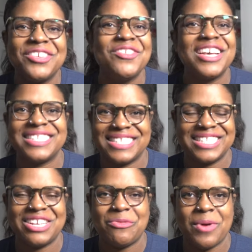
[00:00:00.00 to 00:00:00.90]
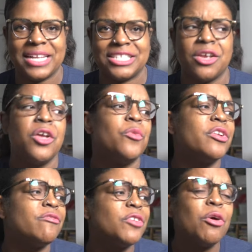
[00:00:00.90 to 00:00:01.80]
who else is gonna watch it? What
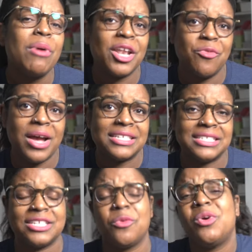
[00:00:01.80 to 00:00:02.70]
if nobody watches it?